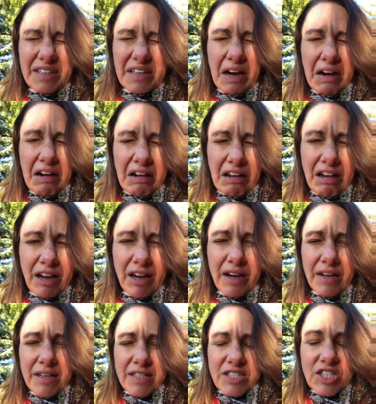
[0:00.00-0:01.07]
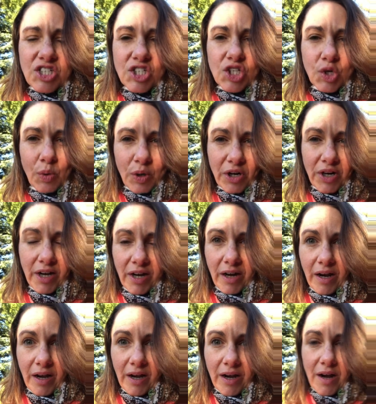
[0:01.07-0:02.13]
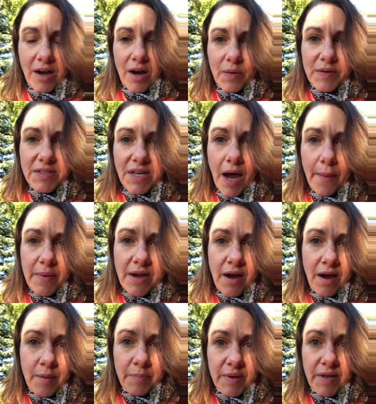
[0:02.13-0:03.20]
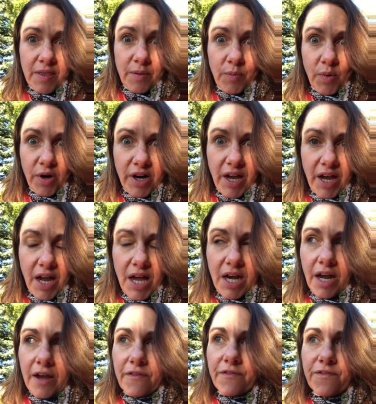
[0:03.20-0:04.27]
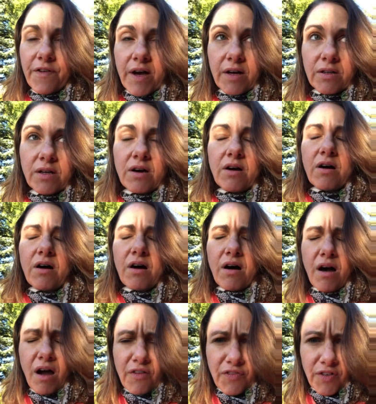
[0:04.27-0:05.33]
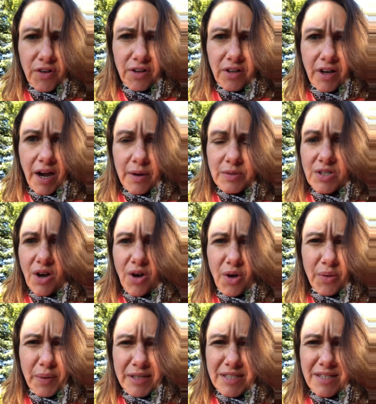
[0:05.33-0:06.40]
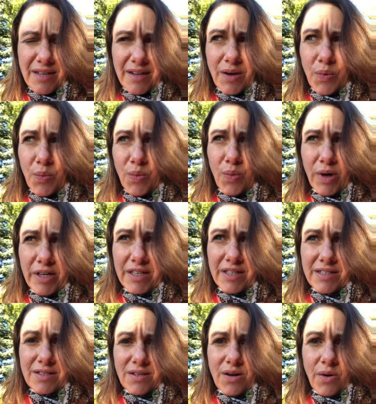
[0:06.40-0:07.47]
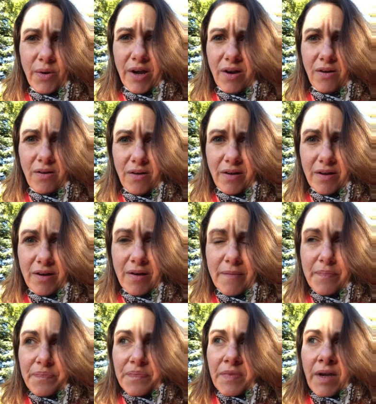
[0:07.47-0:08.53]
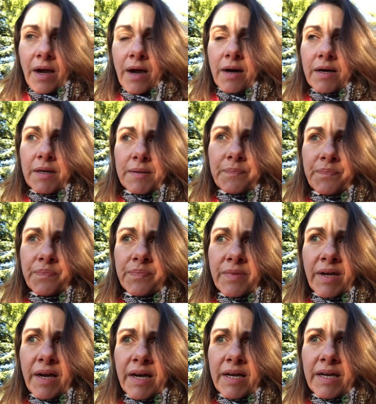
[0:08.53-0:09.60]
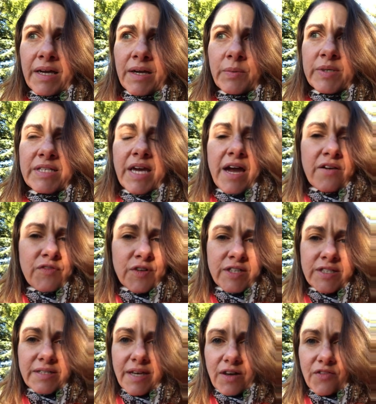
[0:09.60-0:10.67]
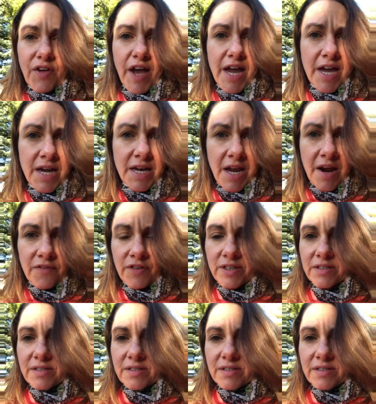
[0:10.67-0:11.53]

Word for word: gunk, sewer gunk was coming up in the morning, and I felt awful. I was always like, what is going on? Um, It was every self-hate, every